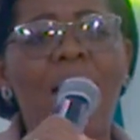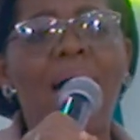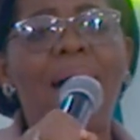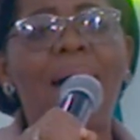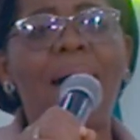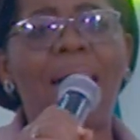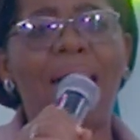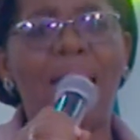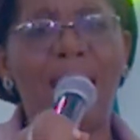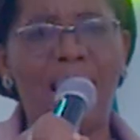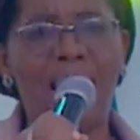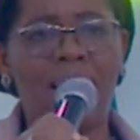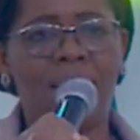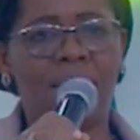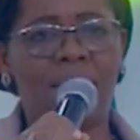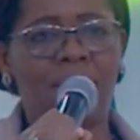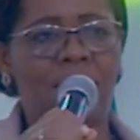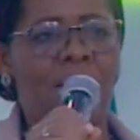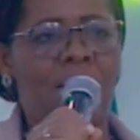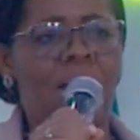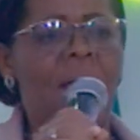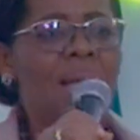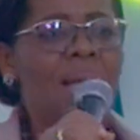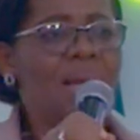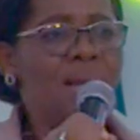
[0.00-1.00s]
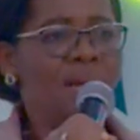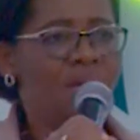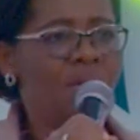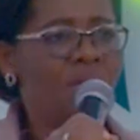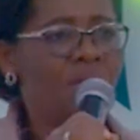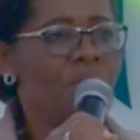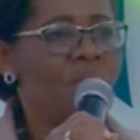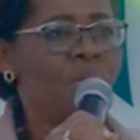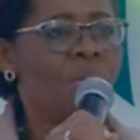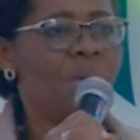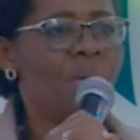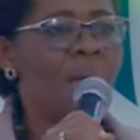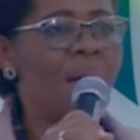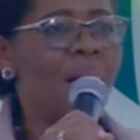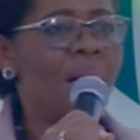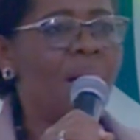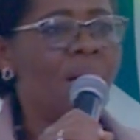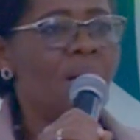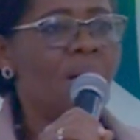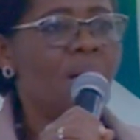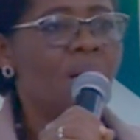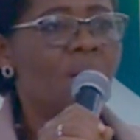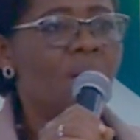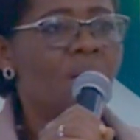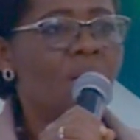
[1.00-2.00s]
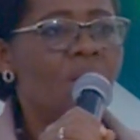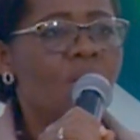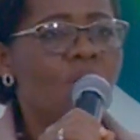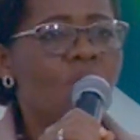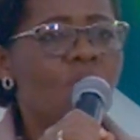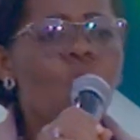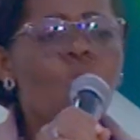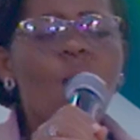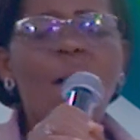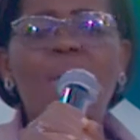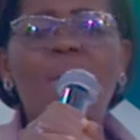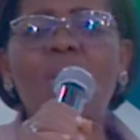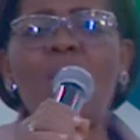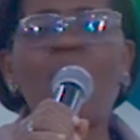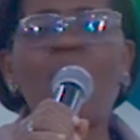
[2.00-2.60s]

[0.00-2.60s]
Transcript: health. Hallelujah. You are not